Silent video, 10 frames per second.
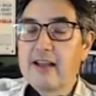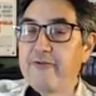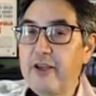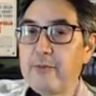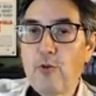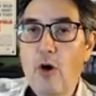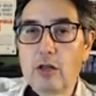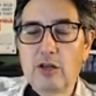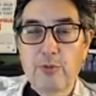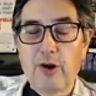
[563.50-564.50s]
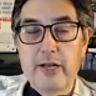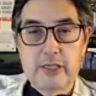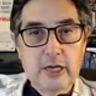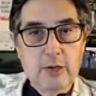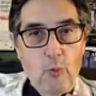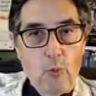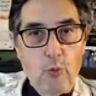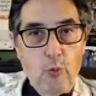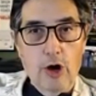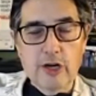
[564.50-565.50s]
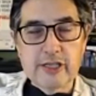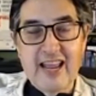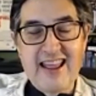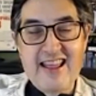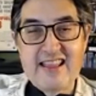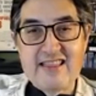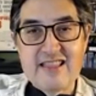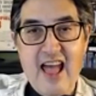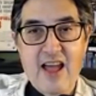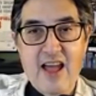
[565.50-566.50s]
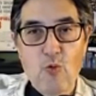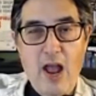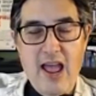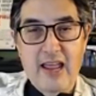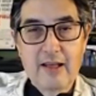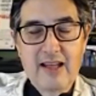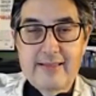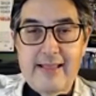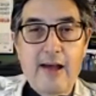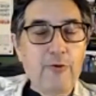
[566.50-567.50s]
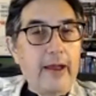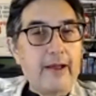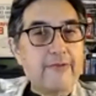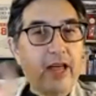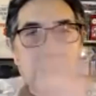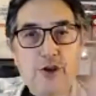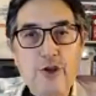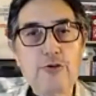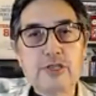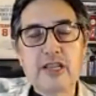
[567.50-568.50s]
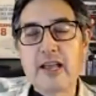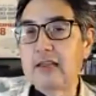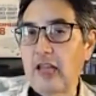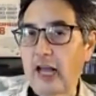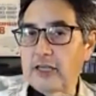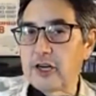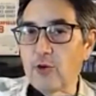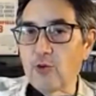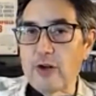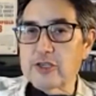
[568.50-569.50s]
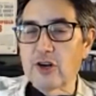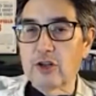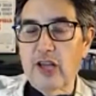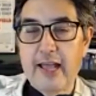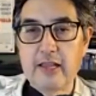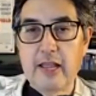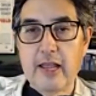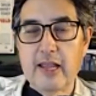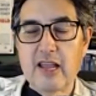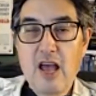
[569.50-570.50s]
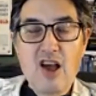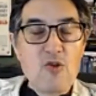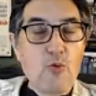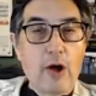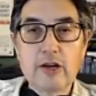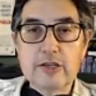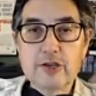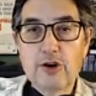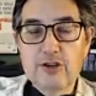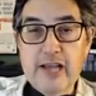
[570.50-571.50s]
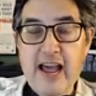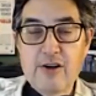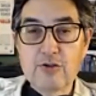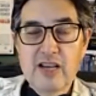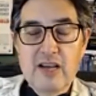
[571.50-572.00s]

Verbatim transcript: and Phoebe Waller-Bridge works in that way now if they use the alleged original ending where it turned out